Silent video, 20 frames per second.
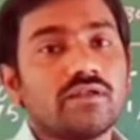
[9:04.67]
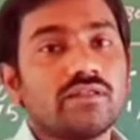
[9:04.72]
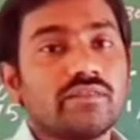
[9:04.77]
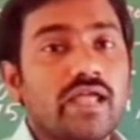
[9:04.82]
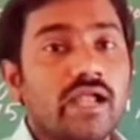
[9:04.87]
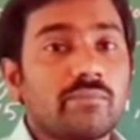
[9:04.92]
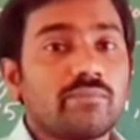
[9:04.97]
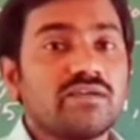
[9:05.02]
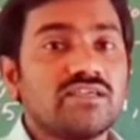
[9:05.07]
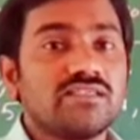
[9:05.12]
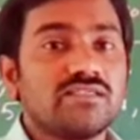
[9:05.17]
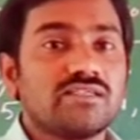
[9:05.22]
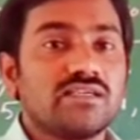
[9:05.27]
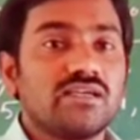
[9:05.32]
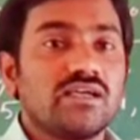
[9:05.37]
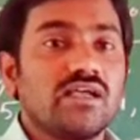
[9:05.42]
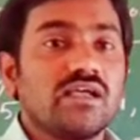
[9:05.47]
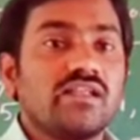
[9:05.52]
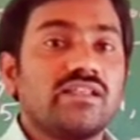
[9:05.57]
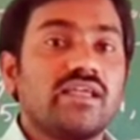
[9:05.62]
That means
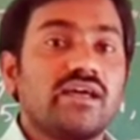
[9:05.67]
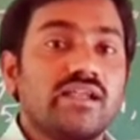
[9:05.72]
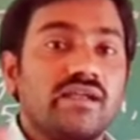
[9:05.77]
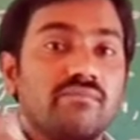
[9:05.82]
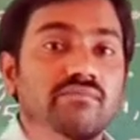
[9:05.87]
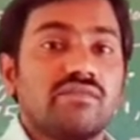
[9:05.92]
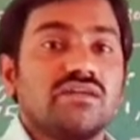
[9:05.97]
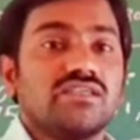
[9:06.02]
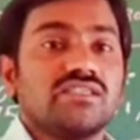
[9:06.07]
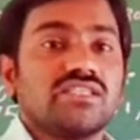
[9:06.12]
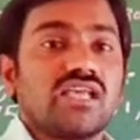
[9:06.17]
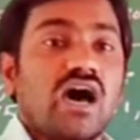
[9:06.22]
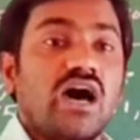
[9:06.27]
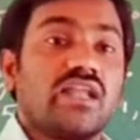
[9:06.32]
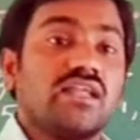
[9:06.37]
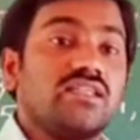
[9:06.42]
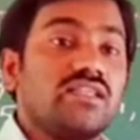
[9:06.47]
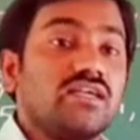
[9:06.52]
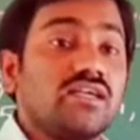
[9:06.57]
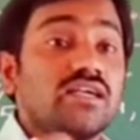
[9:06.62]
the numbers
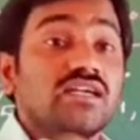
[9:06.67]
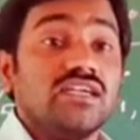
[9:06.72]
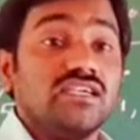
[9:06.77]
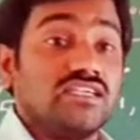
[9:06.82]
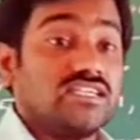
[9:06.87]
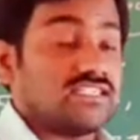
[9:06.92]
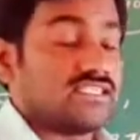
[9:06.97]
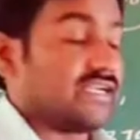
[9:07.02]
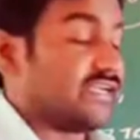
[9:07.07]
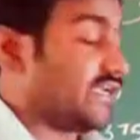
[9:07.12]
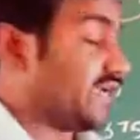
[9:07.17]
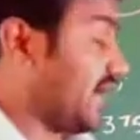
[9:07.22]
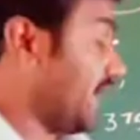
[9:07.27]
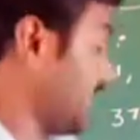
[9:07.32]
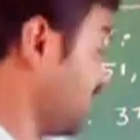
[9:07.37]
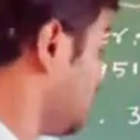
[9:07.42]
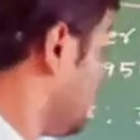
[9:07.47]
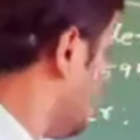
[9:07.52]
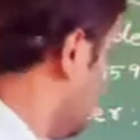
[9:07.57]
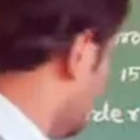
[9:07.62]
are in the descending
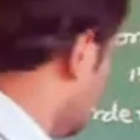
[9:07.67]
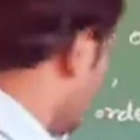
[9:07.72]
order.